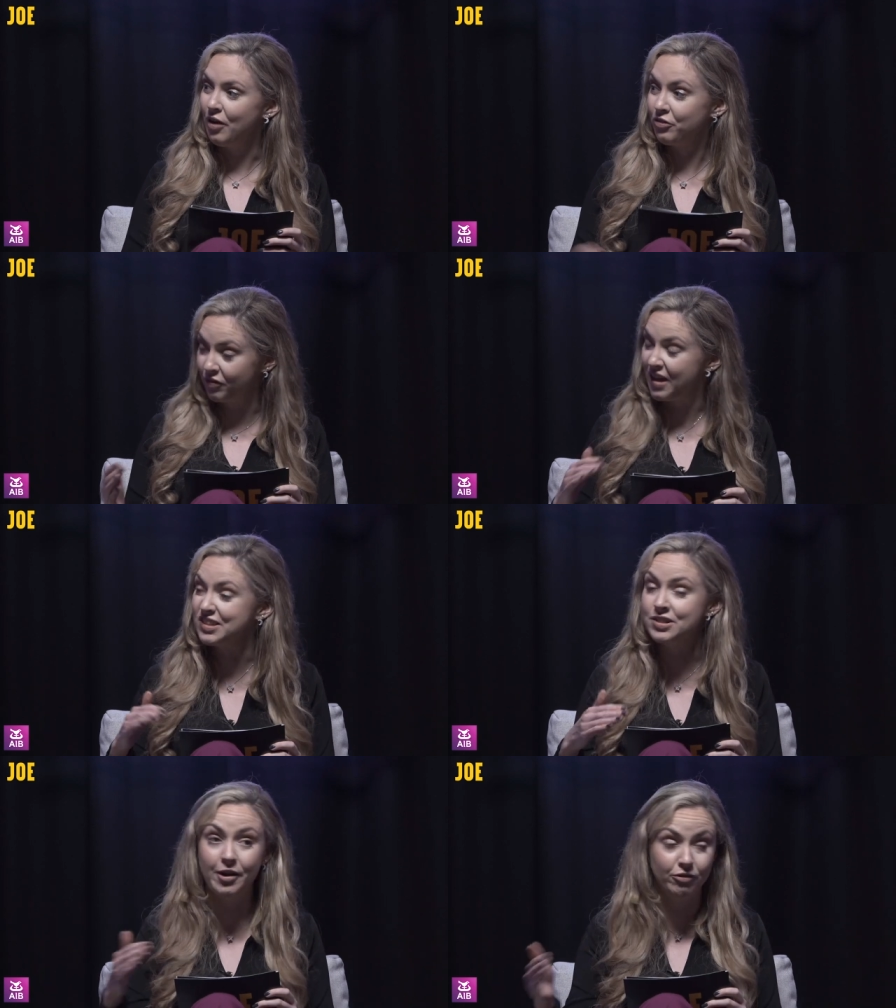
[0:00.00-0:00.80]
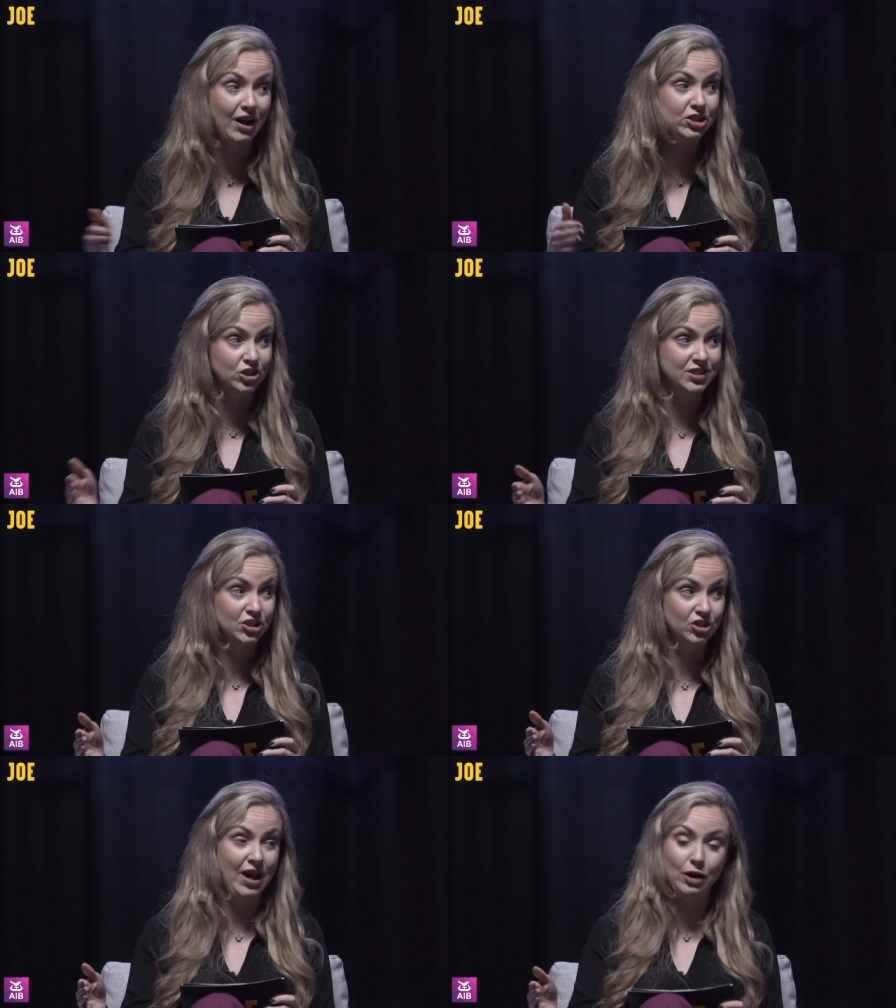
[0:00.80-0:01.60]
so that it's not a rash
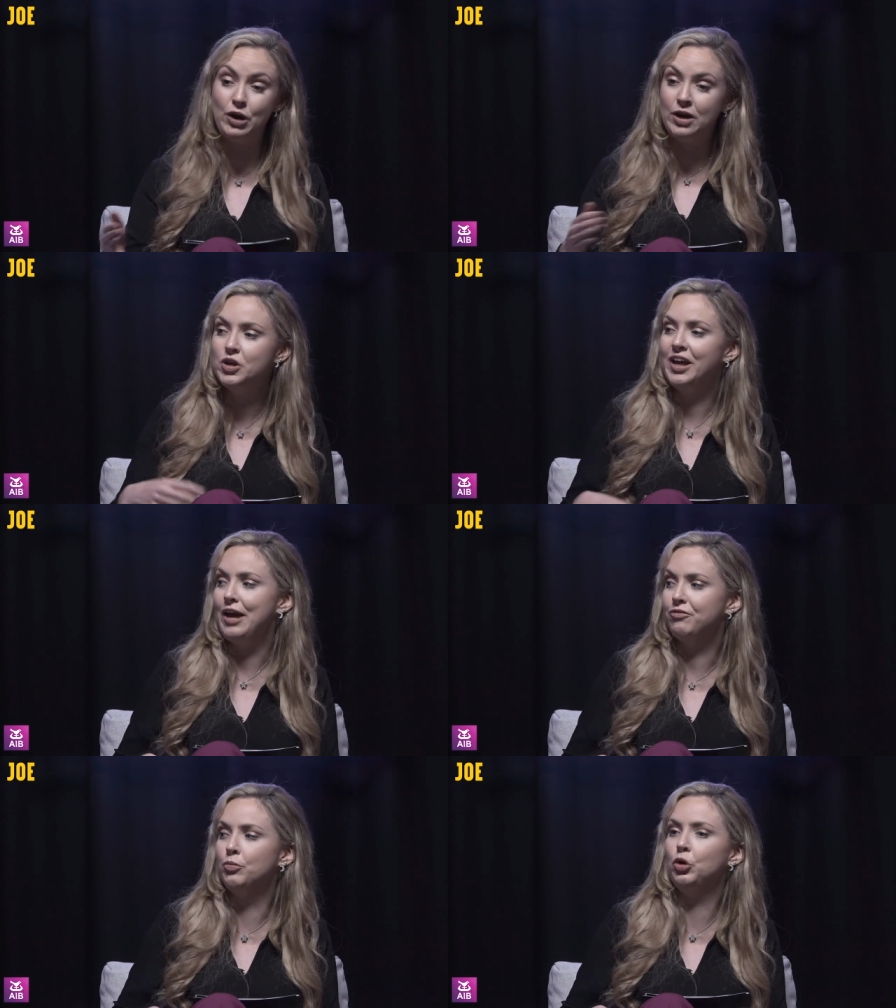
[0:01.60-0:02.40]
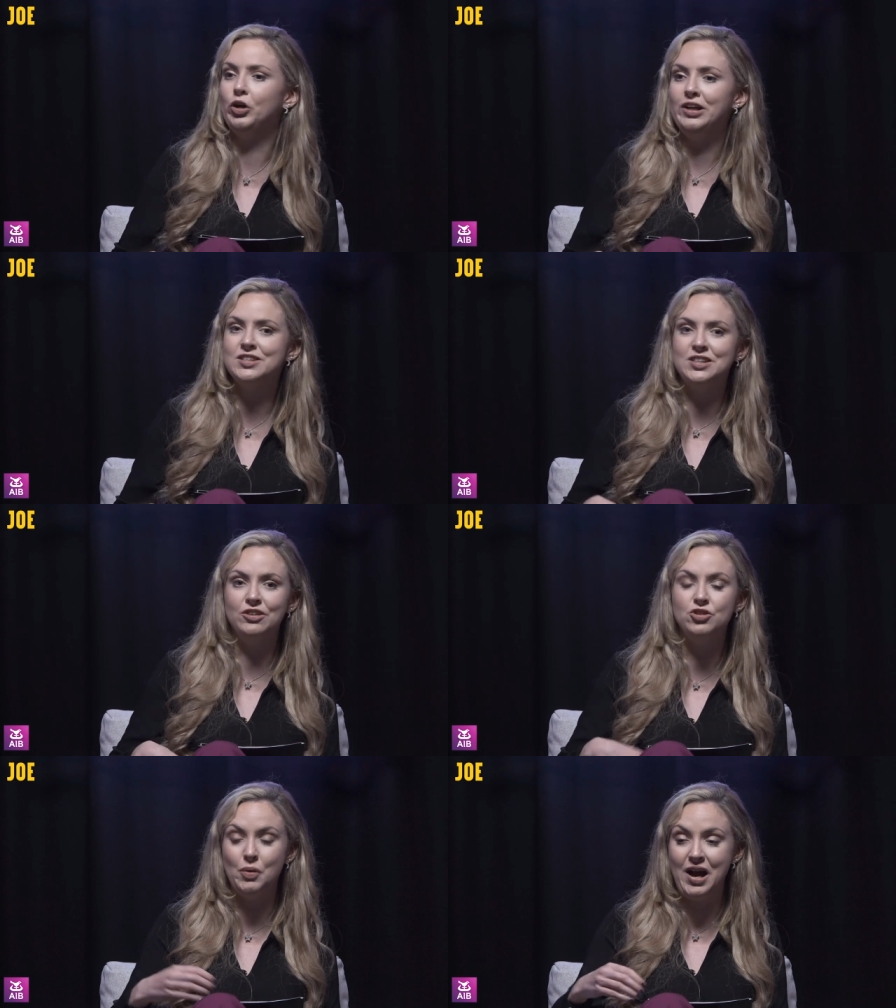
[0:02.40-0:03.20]
decision? How do you get from gut
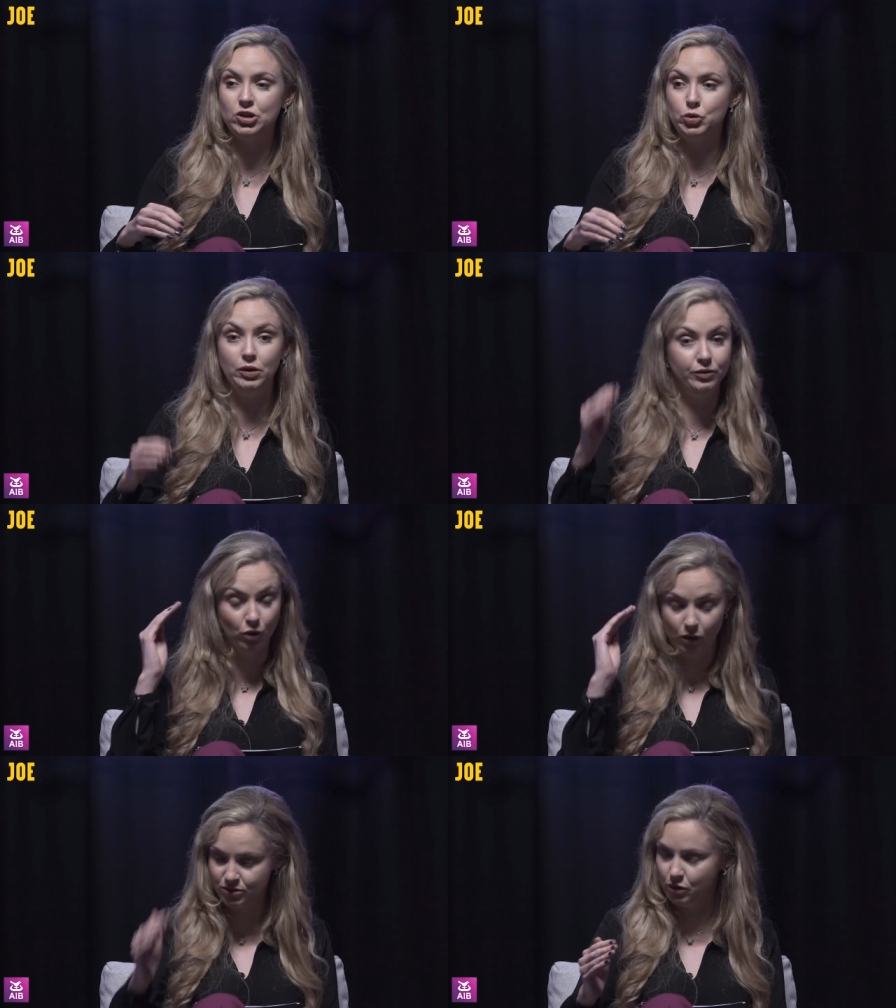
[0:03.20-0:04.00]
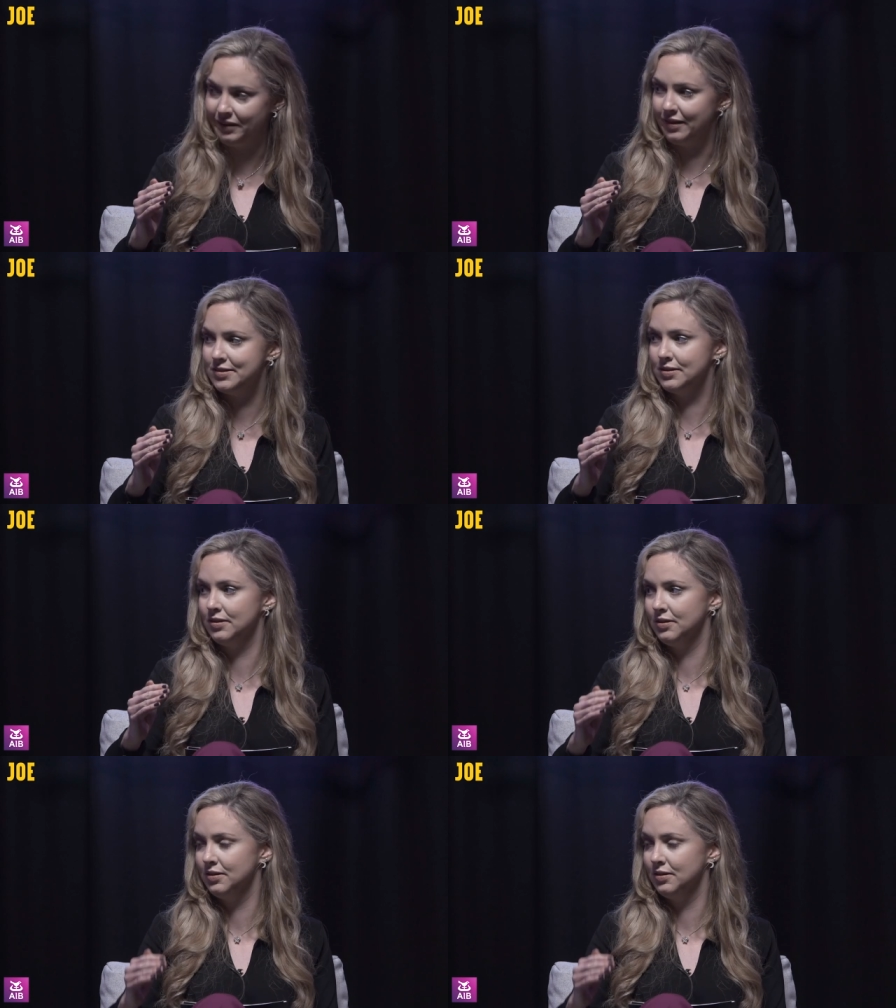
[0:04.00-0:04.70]
instinct to actual, no, I'm doing this?